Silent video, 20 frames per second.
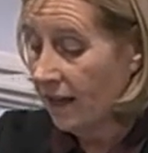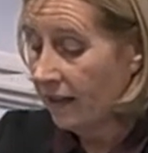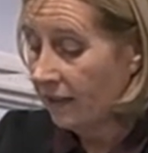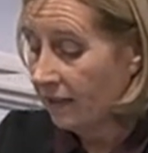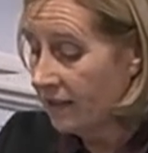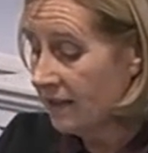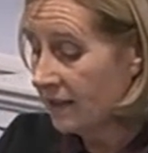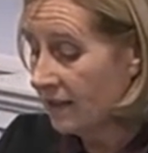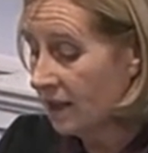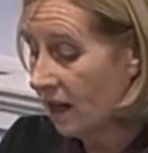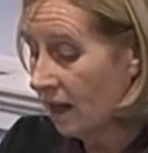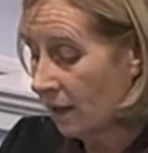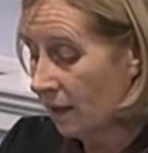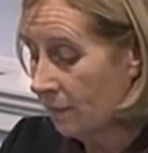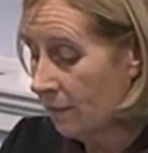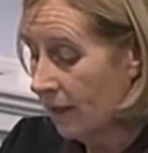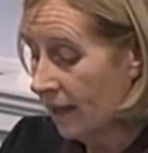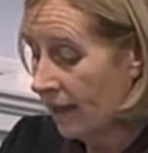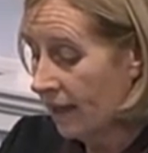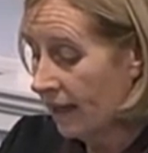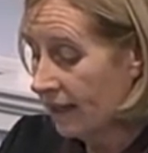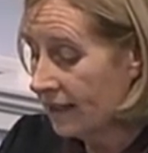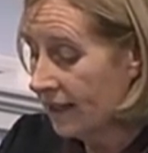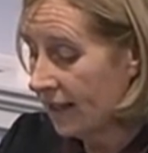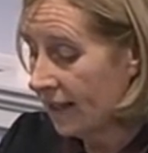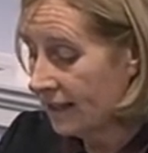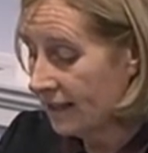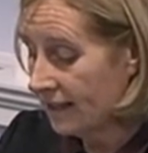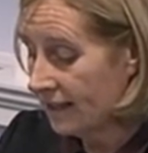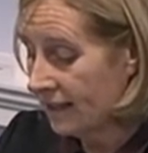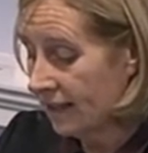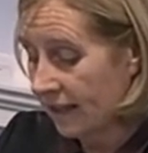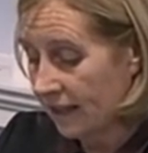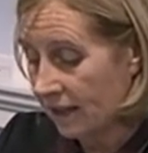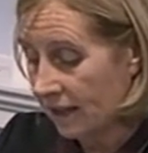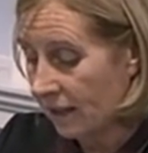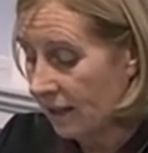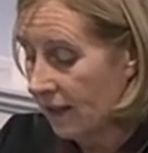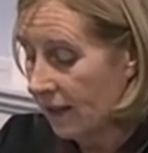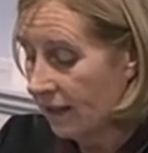This time, in
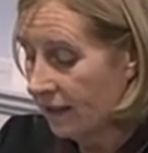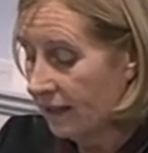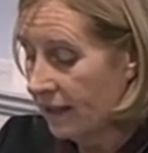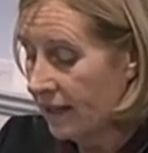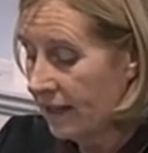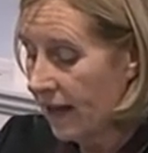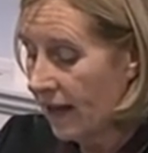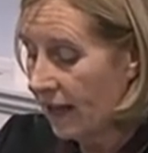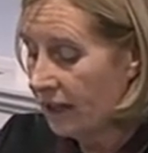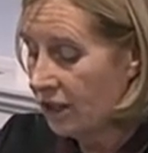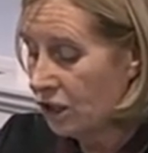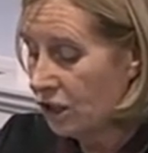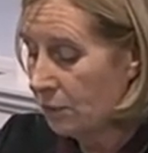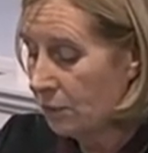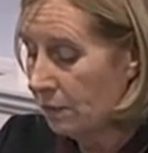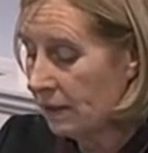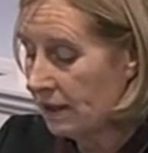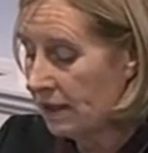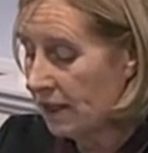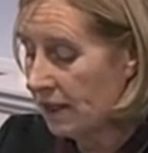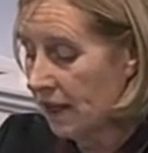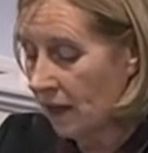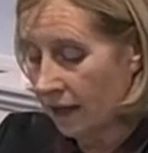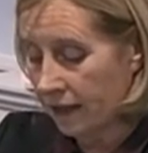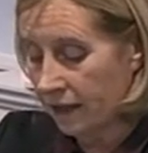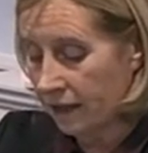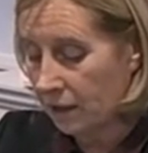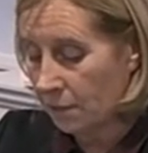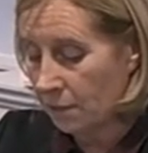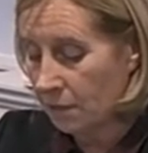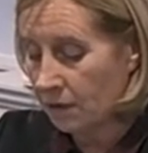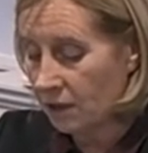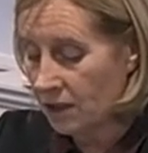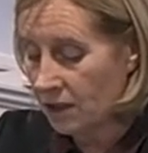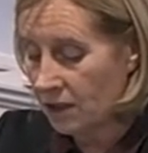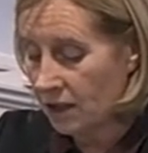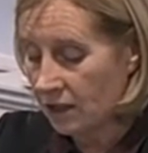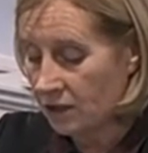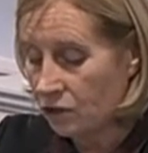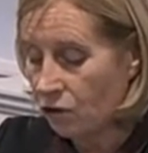Tanzania, the LGBTI
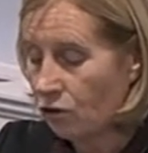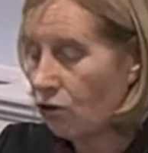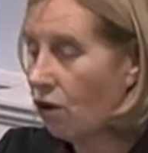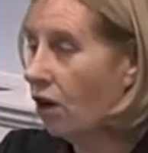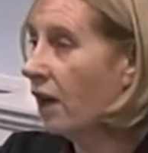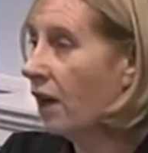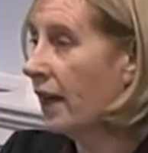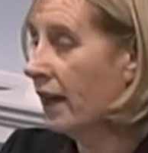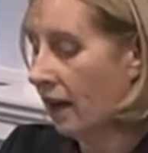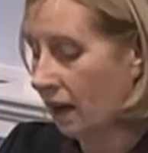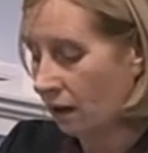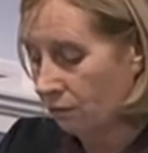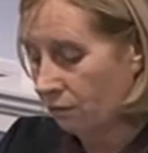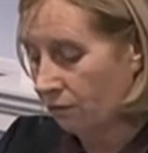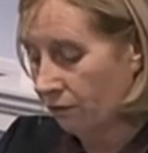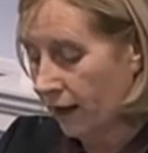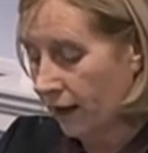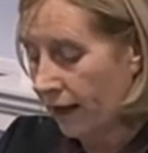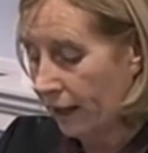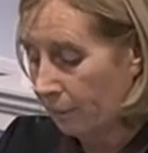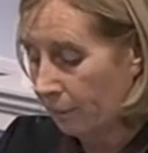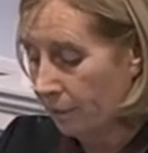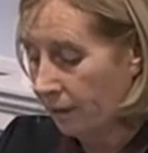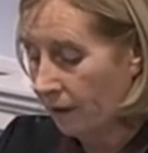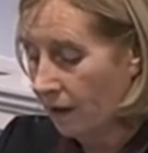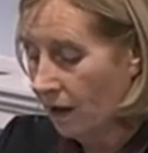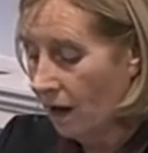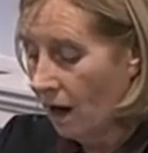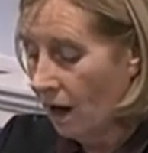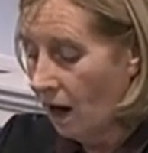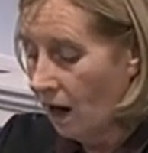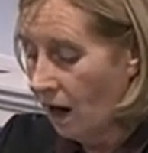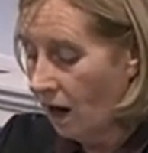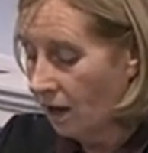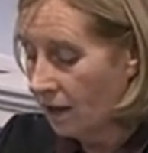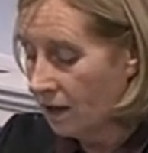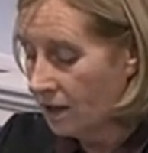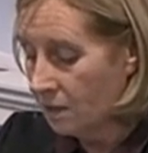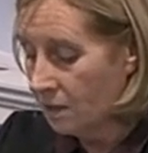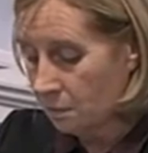community is crying out for help.
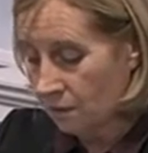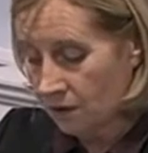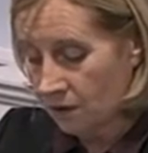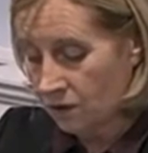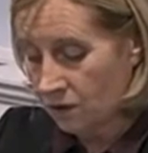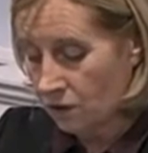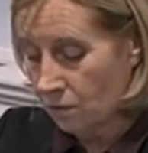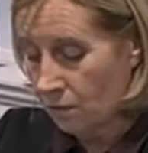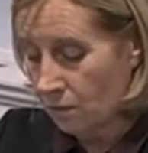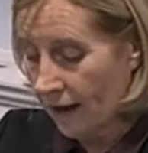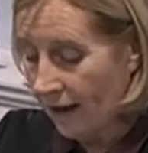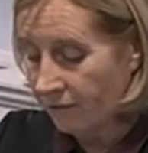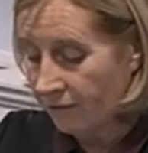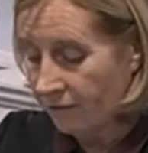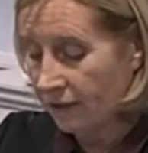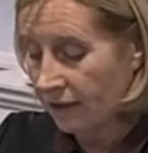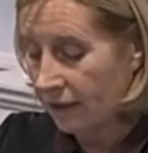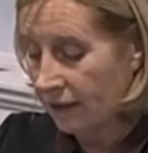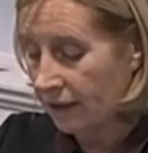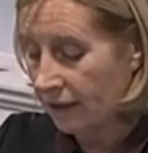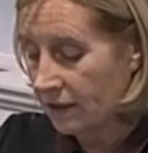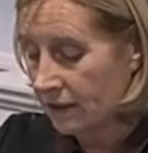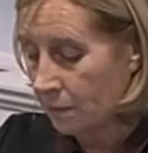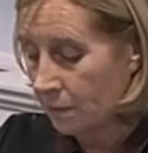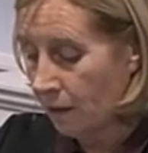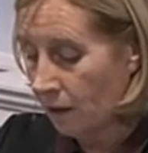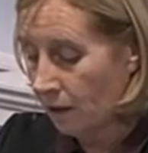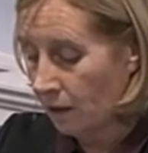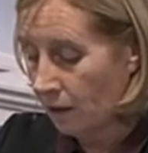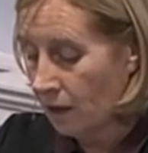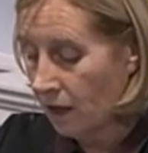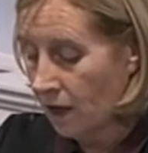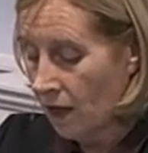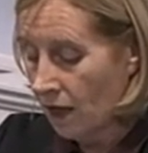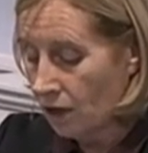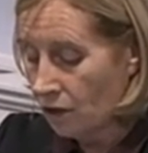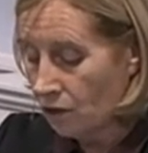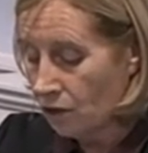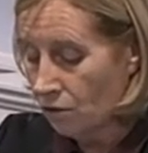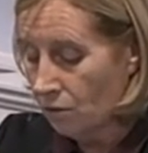Ireland must do everything in its power
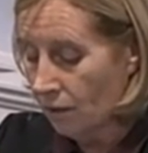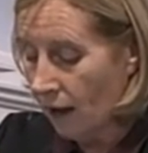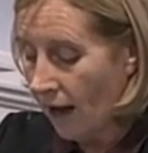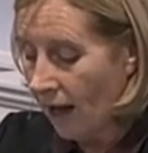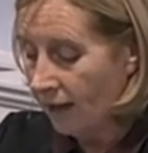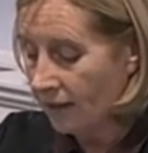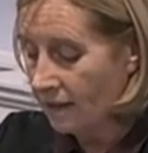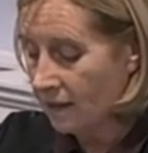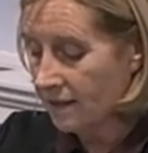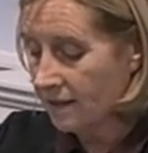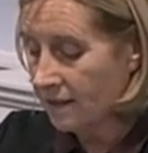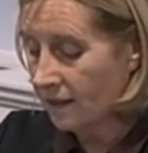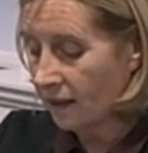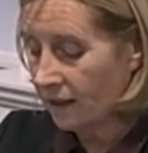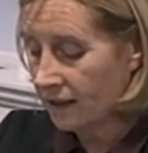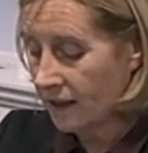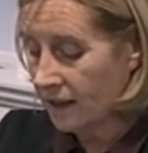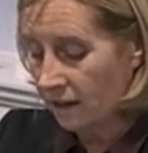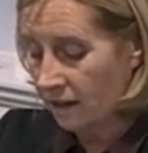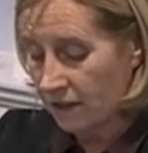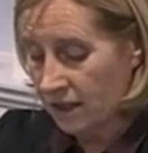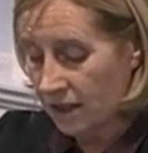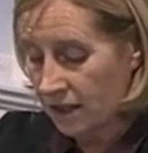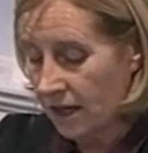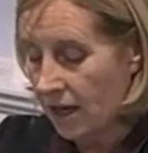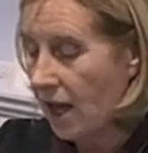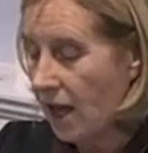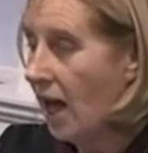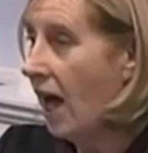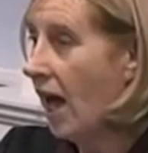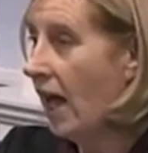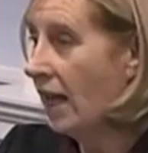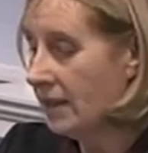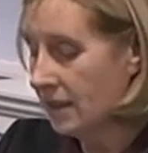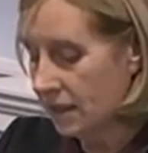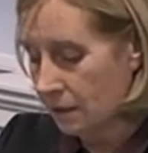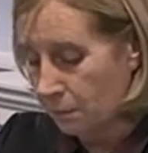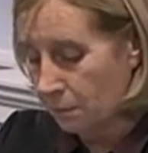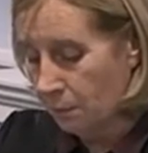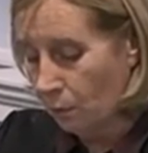to act in solidarity and
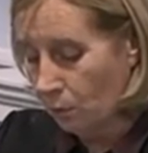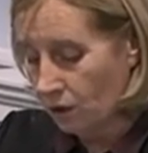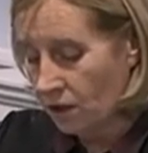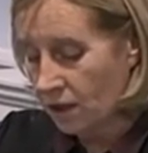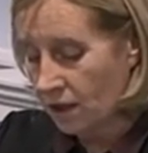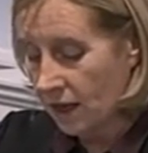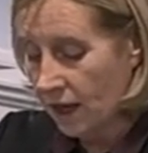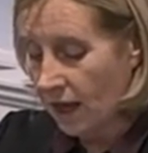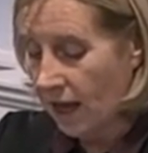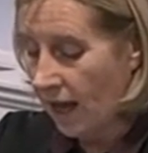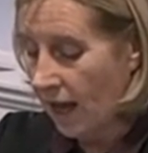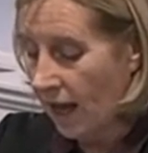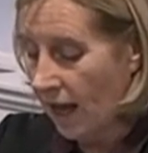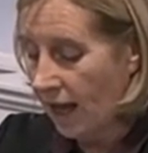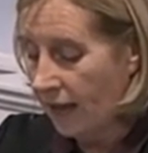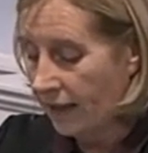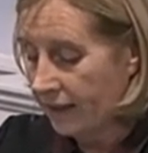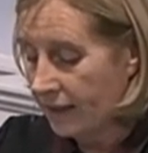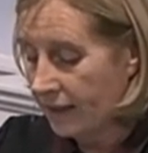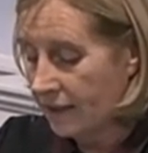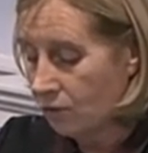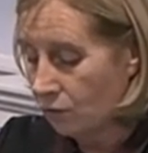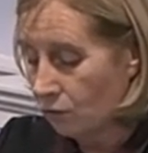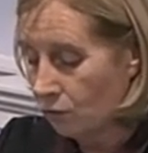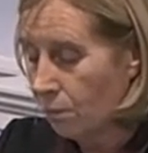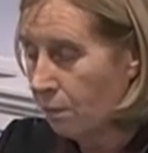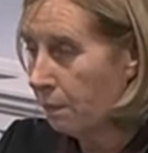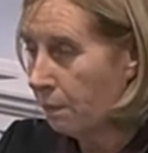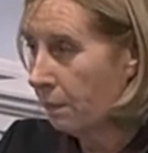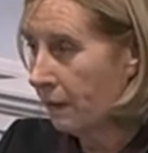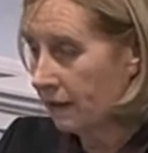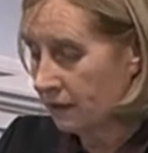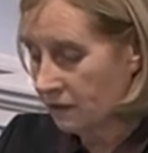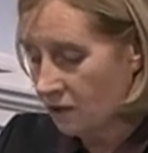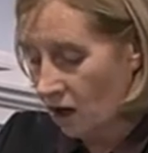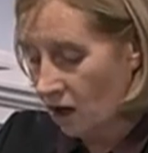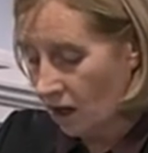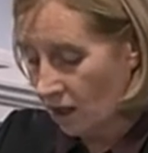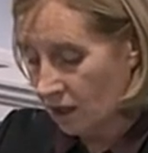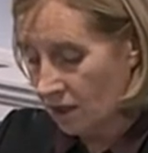support this group being
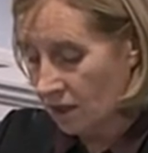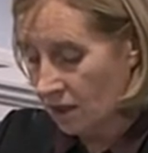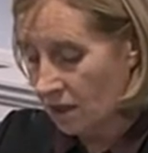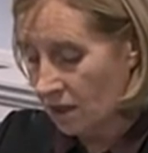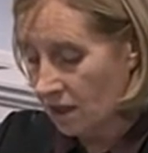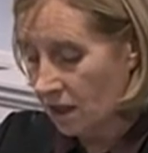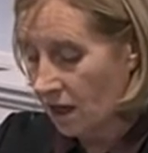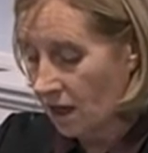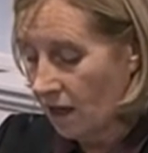targeted.